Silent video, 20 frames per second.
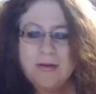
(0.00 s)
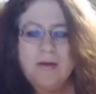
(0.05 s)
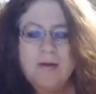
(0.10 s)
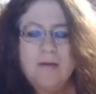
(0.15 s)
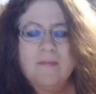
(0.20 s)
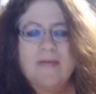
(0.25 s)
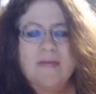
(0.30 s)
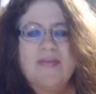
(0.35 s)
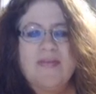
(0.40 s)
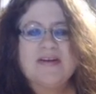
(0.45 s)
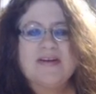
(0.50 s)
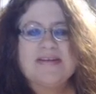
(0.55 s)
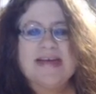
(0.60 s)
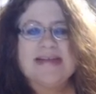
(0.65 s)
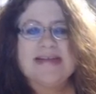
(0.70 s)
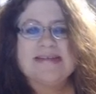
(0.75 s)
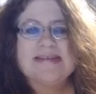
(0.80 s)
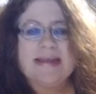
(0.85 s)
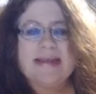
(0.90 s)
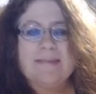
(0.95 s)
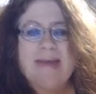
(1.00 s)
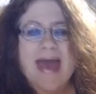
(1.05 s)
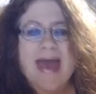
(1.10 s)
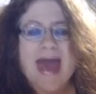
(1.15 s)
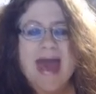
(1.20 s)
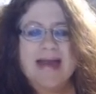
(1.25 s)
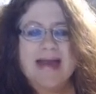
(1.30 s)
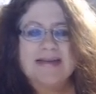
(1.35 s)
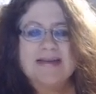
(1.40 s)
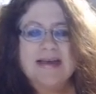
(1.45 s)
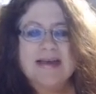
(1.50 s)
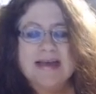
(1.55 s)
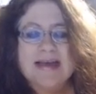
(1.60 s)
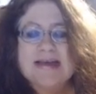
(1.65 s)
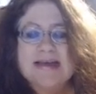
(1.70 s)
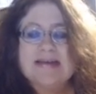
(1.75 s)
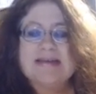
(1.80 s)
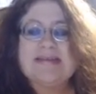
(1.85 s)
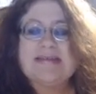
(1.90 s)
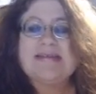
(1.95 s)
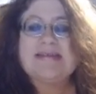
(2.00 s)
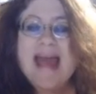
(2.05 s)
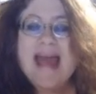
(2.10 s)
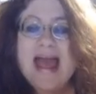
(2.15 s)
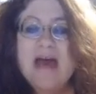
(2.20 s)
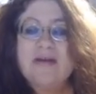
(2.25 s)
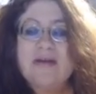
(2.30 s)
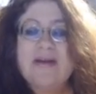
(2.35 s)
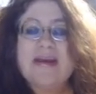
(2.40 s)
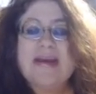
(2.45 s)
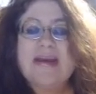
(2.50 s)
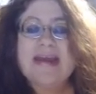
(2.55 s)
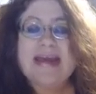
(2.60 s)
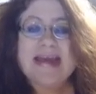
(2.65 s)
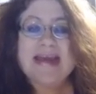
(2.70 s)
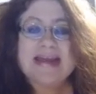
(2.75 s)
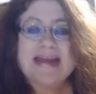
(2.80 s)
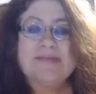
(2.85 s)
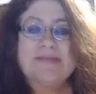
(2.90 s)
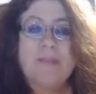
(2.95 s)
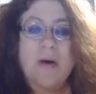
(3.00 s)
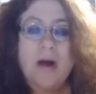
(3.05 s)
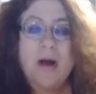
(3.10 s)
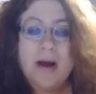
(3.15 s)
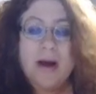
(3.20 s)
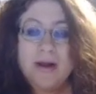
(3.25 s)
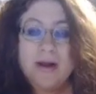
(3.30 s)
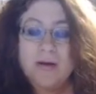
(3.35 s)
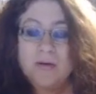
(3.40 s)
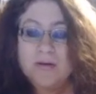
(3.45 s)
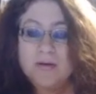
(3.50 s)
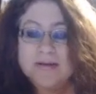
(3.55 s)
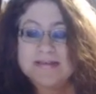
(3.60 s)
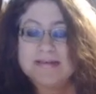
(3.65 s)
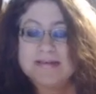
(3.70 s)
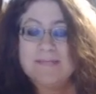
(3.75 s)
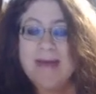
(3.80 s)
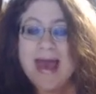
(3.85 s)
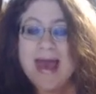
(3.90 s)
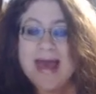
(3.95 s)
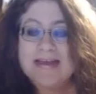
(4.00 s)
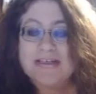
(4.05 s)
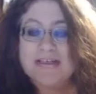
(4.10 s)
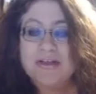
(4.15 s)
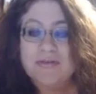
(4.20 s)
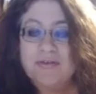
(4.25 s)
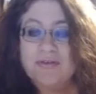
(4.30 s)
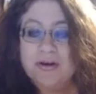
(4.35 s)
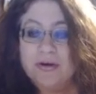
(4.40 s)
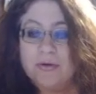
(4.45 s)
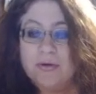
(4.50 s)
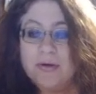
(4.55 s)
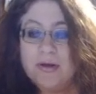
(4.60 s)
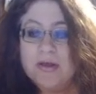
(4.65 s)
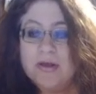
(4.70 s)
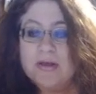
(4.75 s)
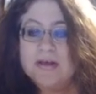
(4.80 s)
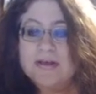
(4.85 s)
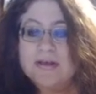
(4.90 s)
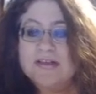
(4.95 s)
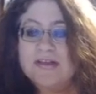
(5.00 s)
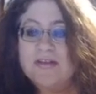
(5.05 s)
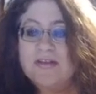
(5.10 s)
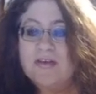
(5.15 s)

but they're densely packed. Sound needs particles to pass through. So the